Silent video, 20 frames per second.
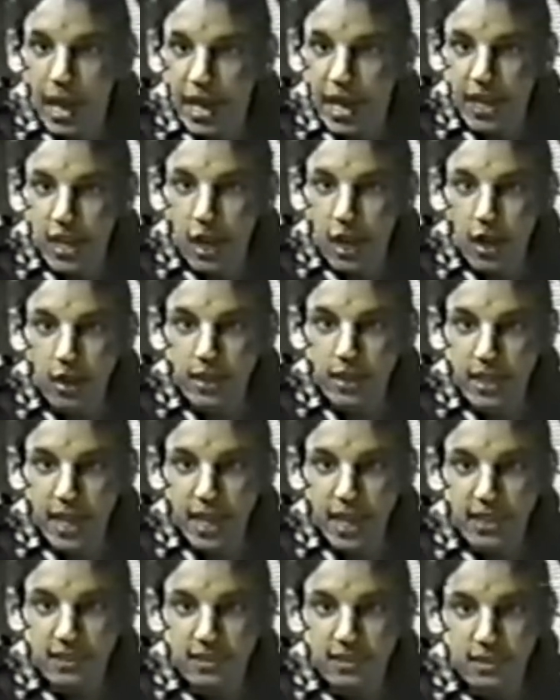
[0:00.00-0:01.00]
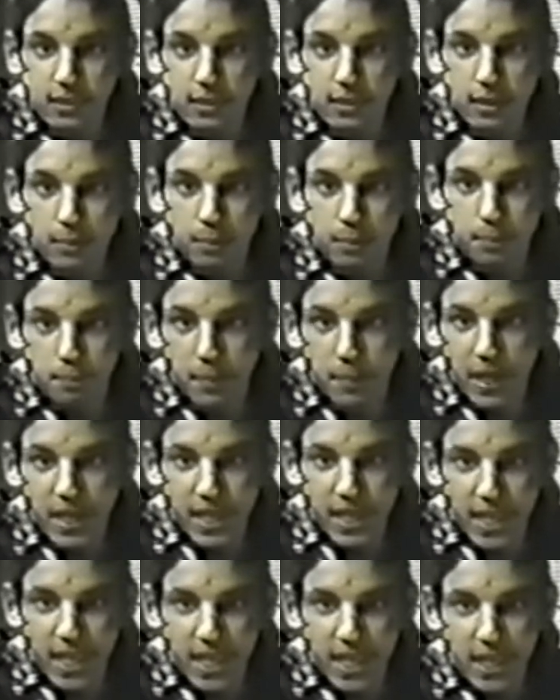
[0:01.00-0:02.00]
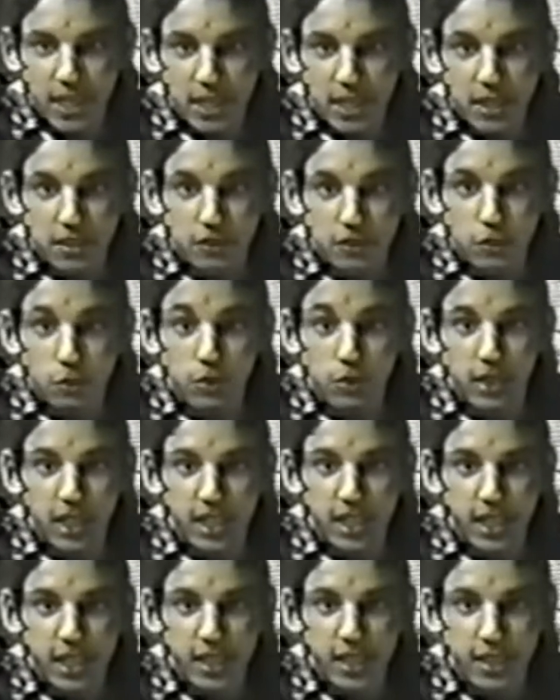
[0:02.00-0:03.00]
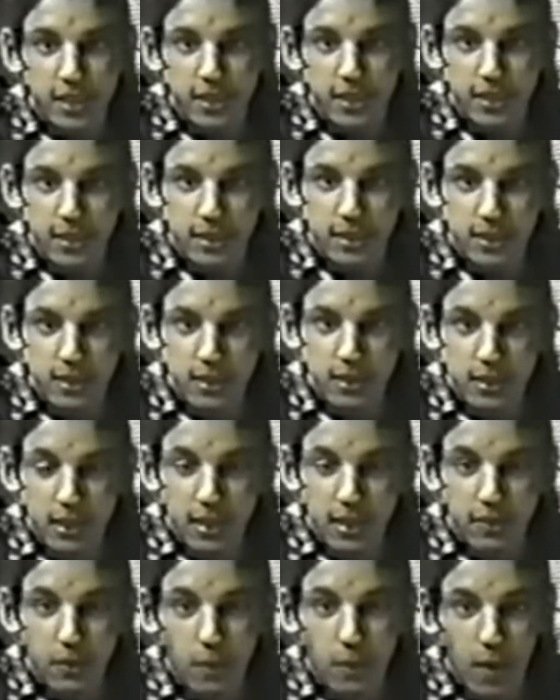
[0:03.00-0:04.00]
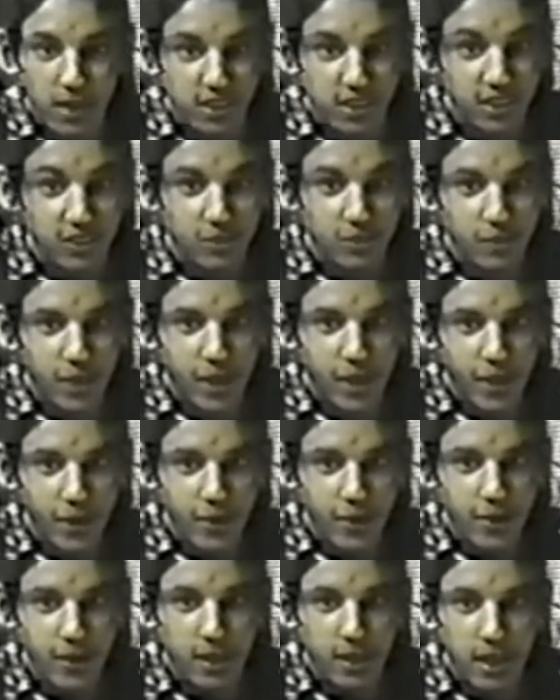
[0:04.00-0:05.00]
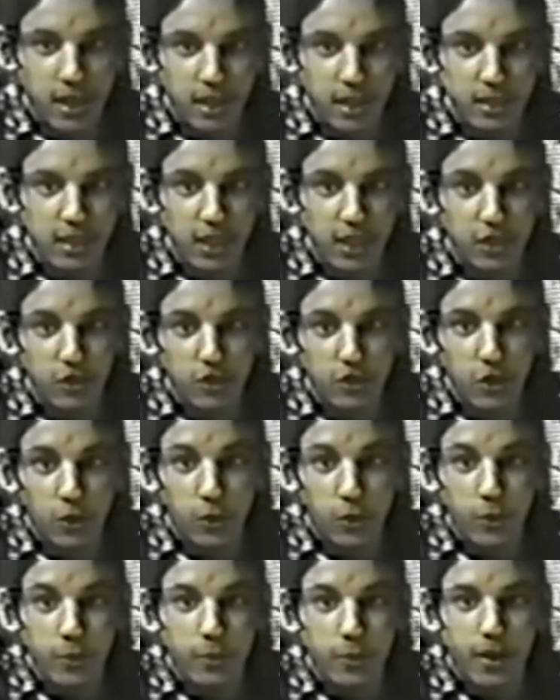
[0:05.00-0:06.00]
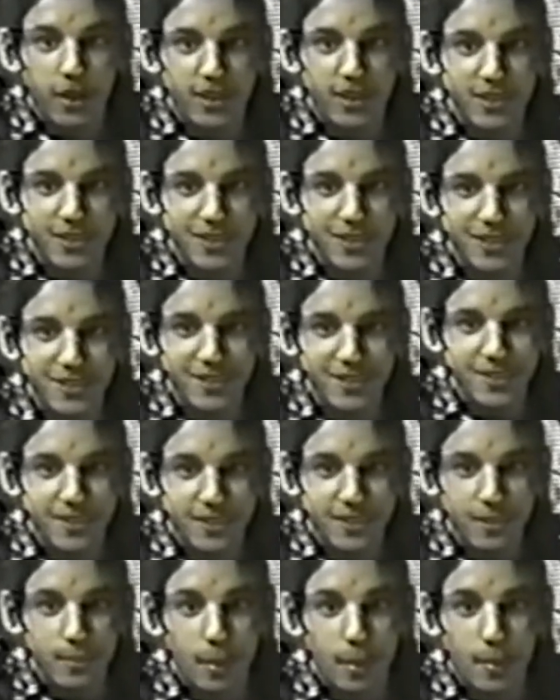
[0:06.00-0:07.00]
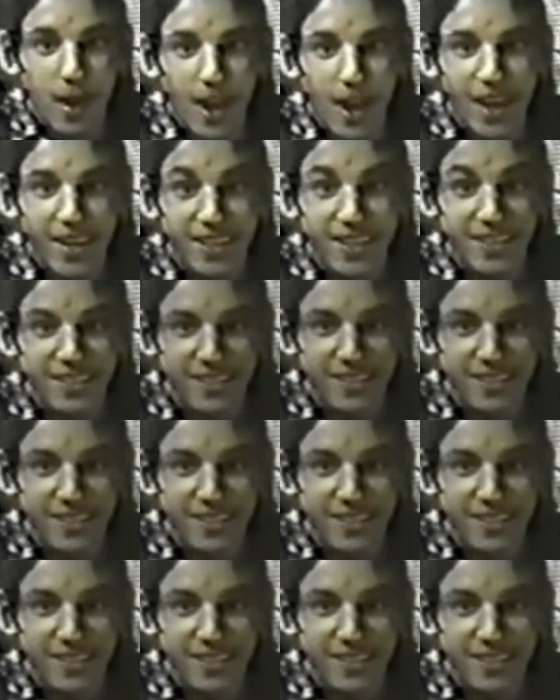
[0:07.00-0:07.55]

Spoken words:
And our next big hit is Houdini. If you're watching this video, then you'll know who it was. Bye-bye.